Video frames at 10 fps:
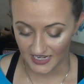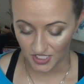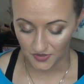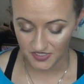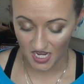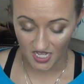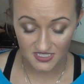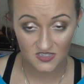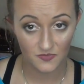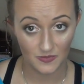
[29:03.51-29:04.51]
I know
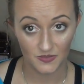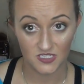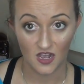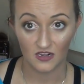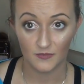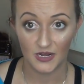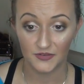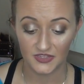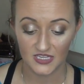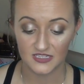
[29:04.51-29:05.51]
tons of people talk
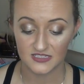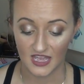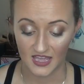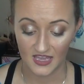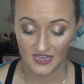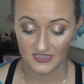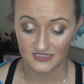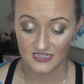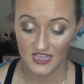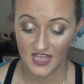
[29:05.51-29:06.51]
about this
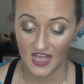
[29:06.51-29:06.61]
and